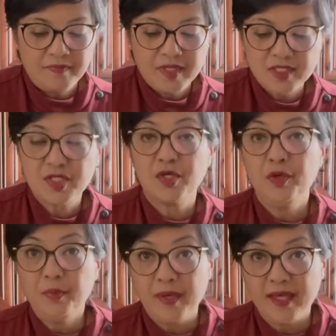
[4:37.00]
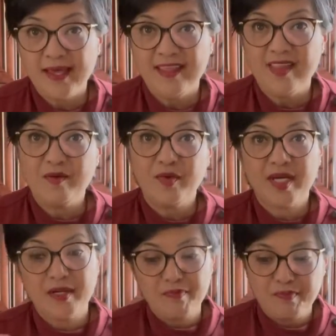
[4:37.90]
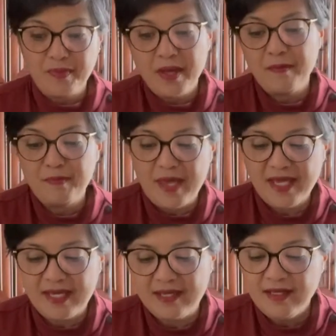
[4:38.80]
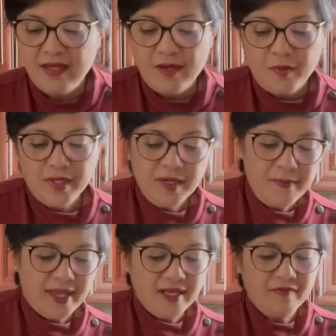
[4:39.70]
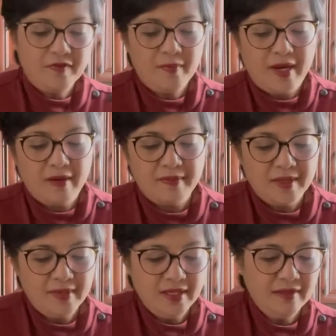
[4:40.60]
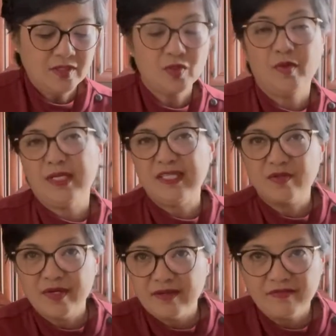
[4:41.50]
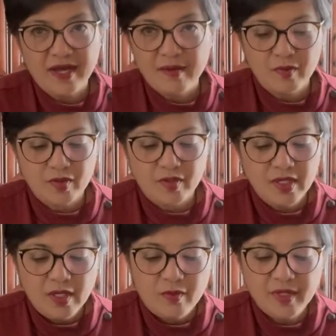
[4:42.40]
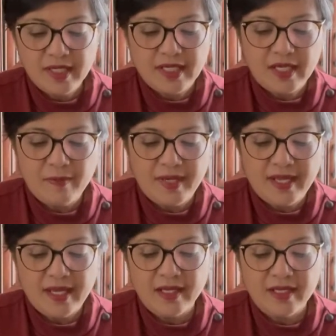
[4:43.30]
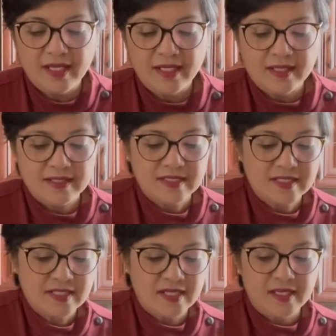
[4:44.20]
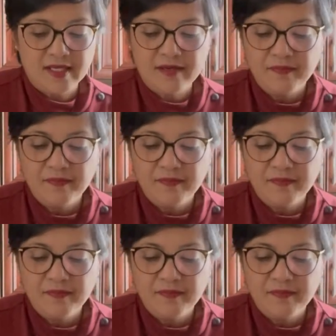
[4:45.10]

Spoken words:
scooping, and then we're gonna bake it. We're gonna bake it for about maybe 20-25, or we're gonna keep an eye on it and see.